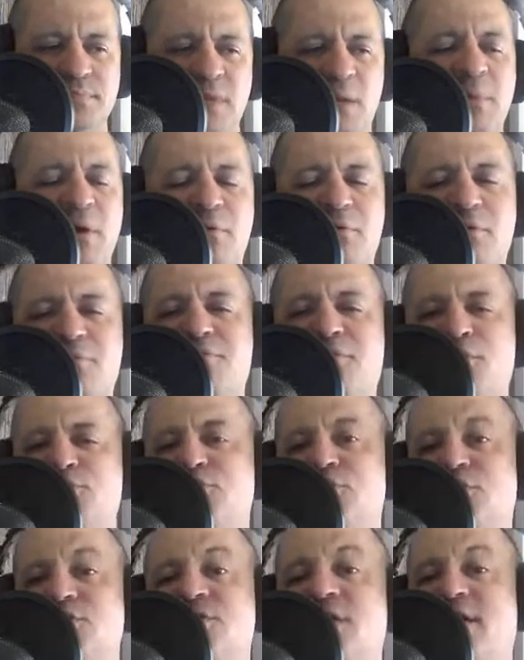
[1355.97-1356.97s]
I'm not referring
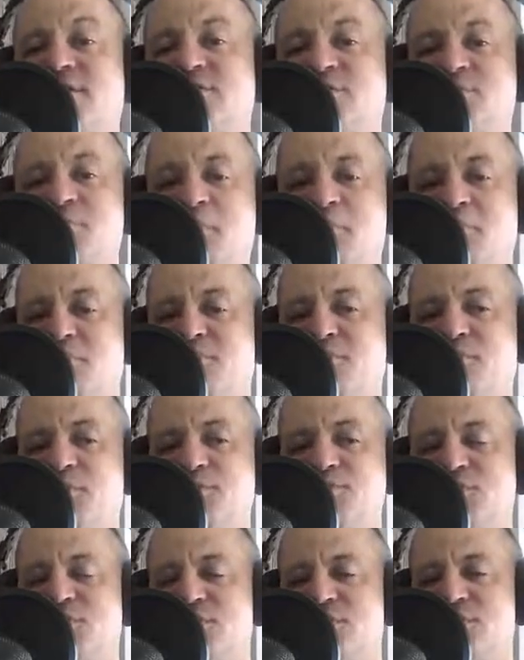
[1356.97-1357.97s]
to the tag team. I'm
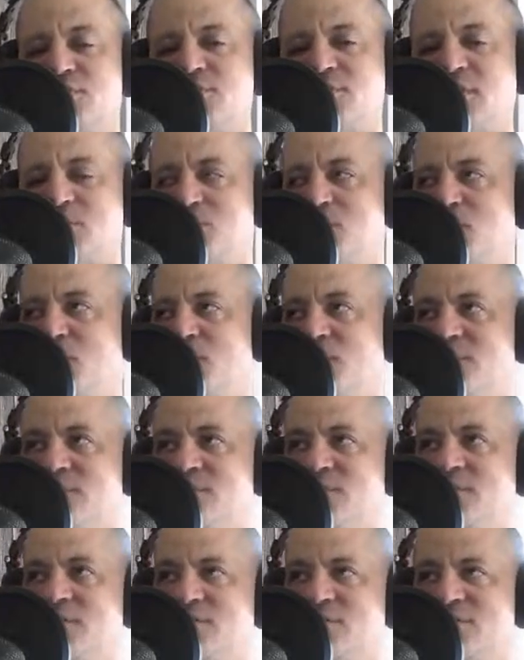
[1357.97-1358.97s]
referring to the cesspool,
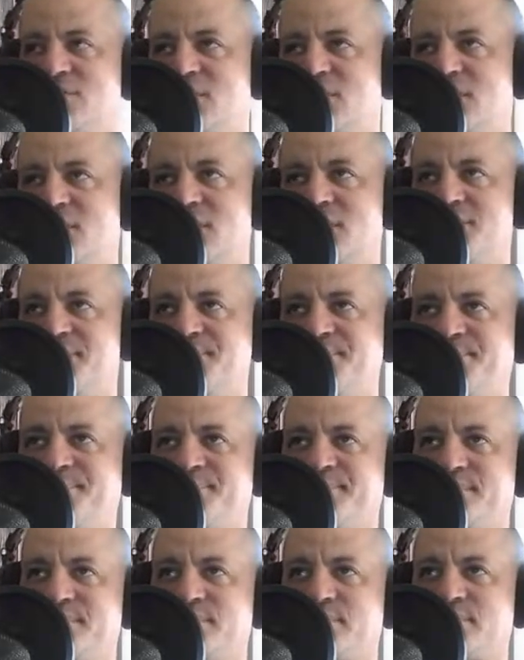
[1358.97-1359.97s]
the
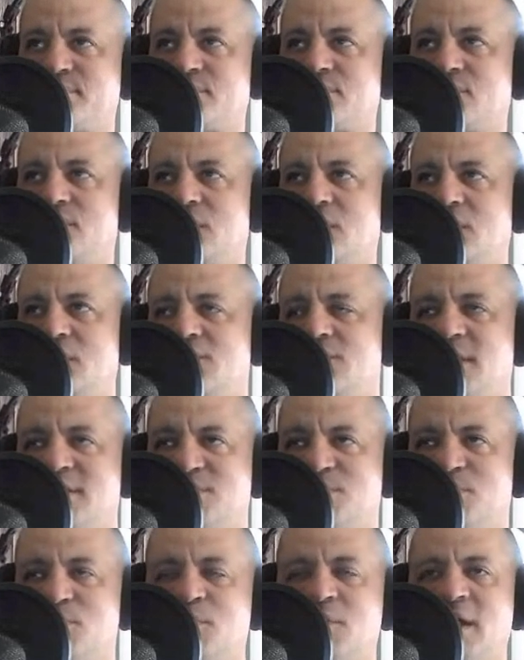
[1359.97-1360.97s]

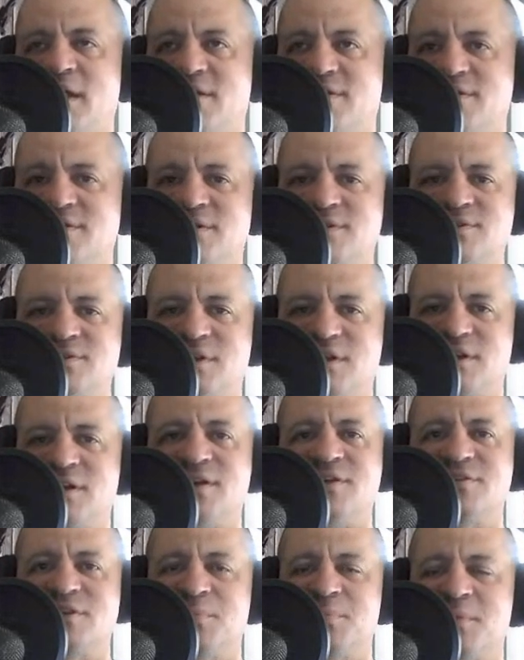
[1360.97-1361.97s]
cesspool that is this
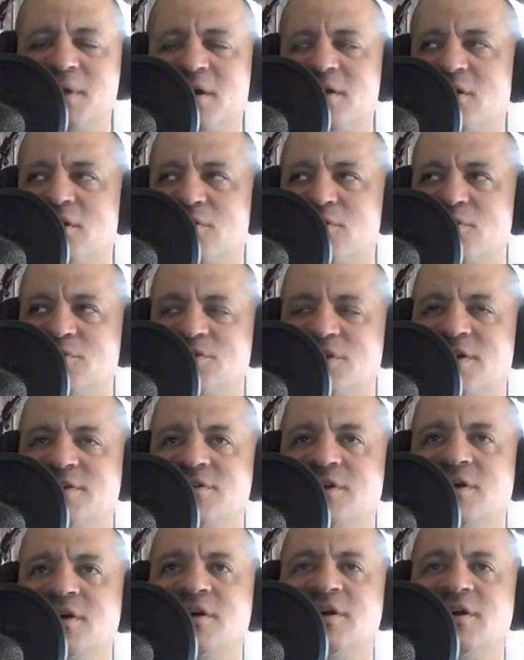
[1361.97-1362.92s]
city, something along those lines.